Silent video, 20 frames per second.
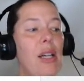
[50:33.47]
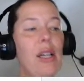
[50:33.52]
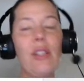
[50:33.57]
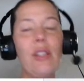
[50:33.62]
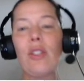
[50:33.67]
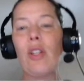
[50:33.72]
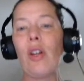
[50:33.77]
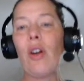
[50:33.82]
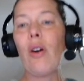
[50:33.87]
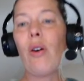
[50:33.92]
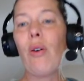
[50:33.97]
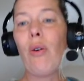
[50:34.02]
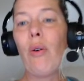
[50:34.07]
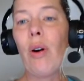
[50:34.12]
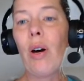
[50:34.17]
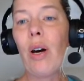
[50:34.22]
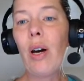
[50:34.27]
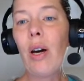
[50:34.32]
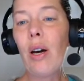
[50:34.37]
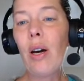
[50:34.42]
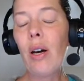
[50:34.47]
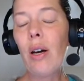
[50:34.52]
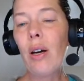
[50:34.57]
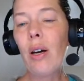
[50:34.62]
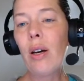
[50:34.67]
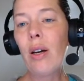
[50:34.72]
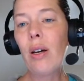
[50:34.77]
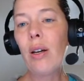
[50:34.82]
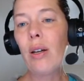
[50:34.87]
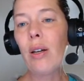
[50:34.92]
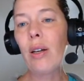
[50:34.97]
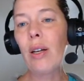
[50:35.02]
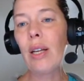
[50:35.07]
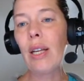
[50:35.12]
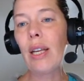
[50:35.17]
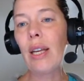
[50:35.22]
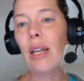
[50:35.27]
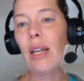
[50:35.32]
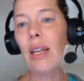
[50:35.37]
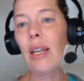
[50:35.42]
So
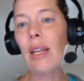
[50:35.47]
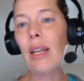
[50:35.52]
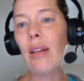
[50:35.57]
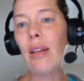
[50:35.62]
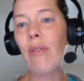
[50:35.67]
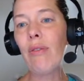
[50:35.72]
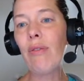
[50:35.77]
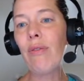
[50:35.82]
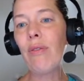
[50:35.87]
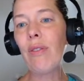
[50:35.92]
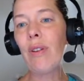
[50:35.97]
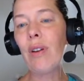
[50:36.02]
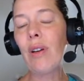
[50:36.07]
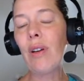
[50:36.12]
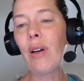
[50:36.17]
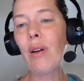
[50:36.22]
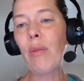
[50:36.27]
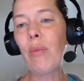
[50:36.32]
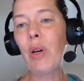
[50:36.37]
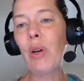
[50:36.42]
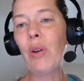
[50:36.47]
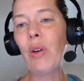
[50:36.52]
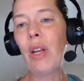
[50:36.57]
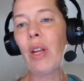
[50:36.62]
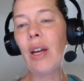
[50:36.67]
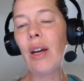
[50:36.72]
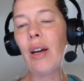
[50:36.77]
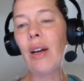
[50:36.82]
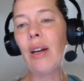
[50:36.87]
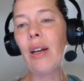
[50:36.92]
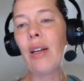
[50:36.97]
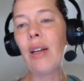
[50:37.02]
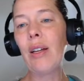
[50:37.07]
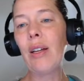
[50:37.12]
again, if ammonia